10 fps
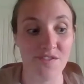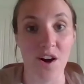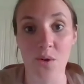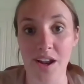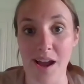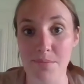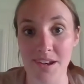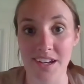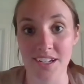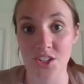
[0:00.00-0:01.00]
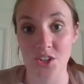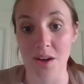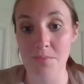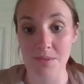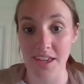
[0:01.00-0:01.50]
the fall would happen and didn't show
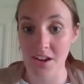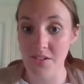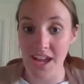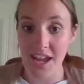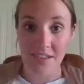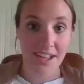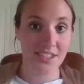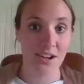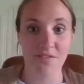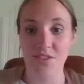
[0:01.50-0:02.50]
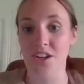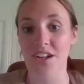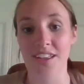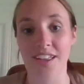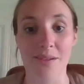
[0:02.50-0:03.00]
up, you'd be like, okay, it's off the
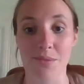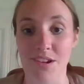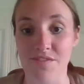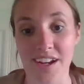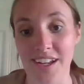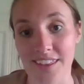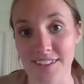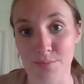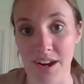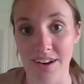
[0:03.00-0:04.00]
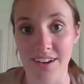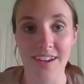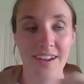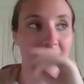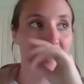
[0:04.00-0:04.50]
hook. I'm going to find it in the spring.
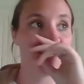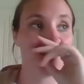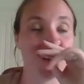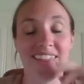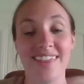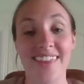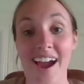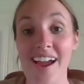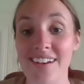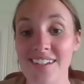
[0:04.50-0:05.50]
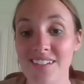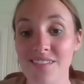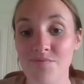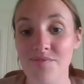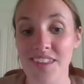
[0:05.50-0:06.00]
So like that
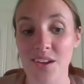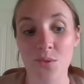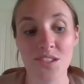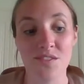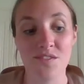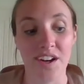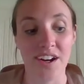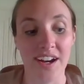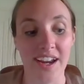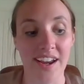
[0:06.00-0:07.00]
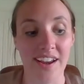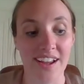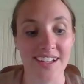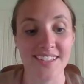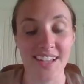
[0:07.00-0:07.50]
was a very
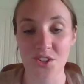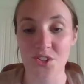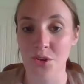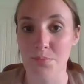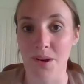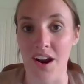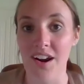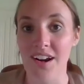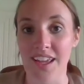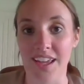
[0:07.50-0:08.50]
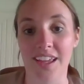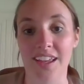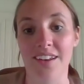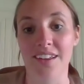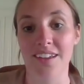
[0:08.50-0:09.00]
essential part
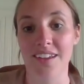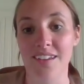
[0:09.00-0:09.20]
in